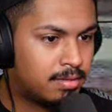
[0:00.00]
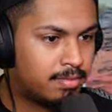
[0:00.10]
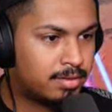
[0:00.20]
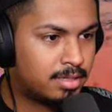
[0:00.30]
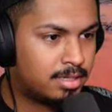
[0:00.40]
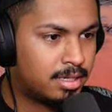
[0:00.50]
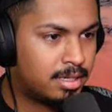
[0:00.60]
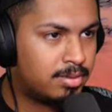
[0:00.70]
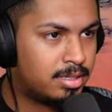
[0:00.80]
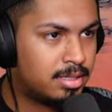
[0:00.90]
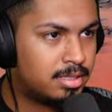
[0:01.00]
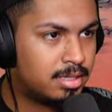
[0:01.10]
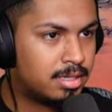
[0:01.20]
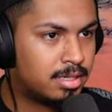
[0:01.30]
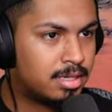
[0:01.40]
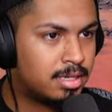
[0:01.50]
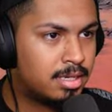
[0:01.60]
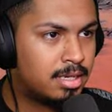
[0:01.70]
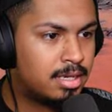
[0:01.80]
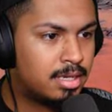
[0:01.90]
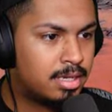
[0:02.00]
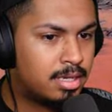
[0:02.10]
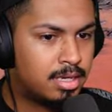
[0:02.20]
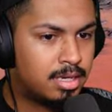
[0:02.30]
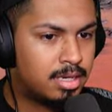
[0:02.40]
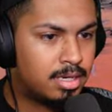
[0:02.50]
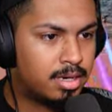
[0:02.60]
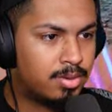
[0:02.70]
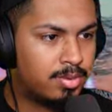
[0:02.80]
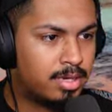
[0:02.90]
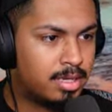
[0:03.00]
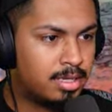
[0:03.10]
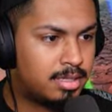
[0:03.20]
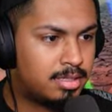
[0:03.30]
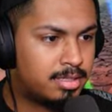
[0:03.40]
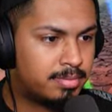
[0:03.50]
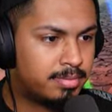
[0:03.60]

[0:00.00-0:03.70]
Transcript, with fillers: For sure, what this stuff? Oh, one of these?